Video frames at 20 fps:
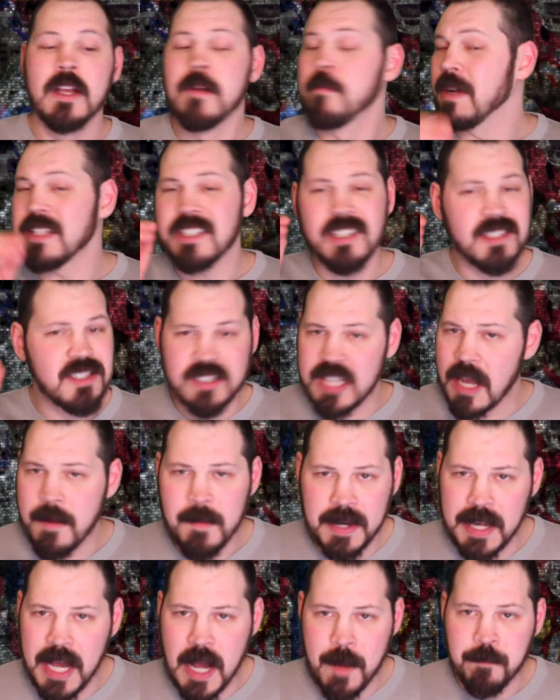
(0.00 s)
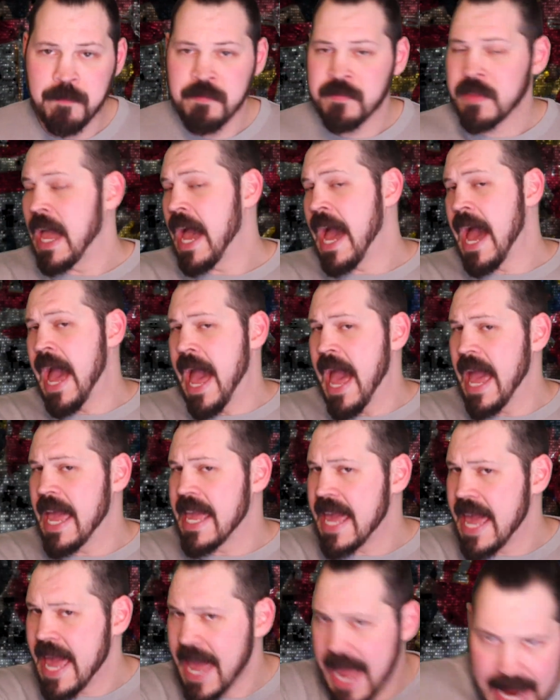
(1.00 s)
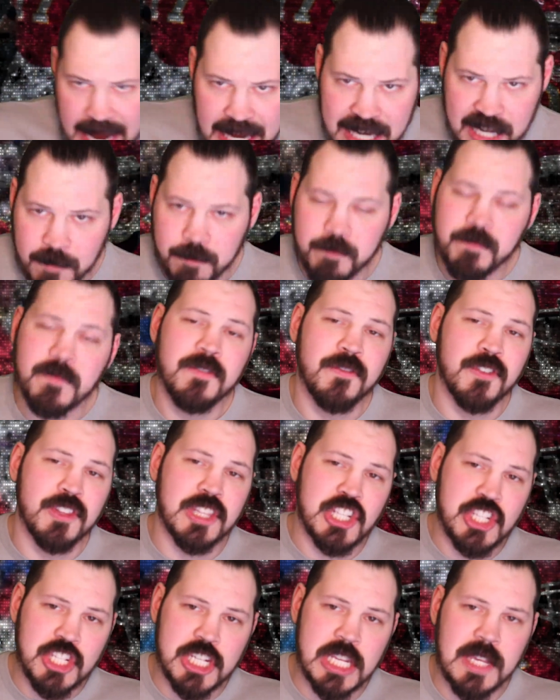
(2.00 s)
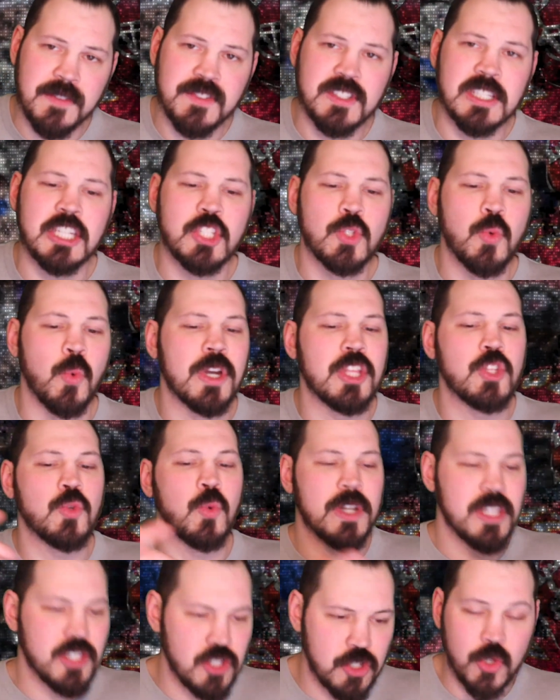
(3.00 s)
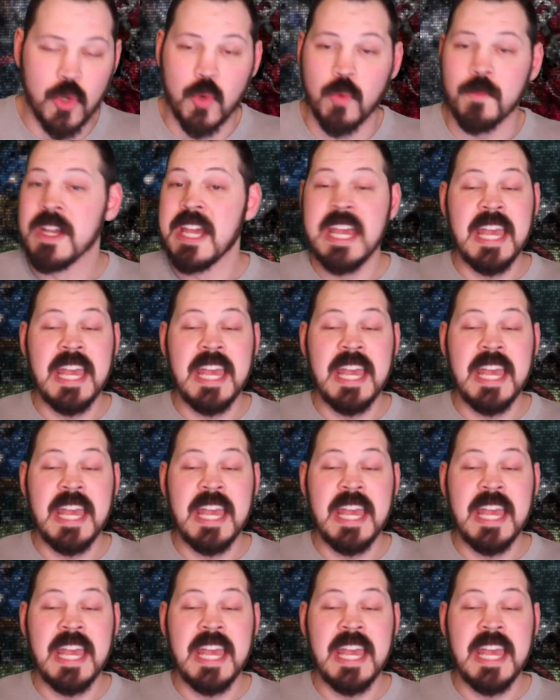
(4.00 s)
But to sum it up, I hate it for the Chiefs in 2022.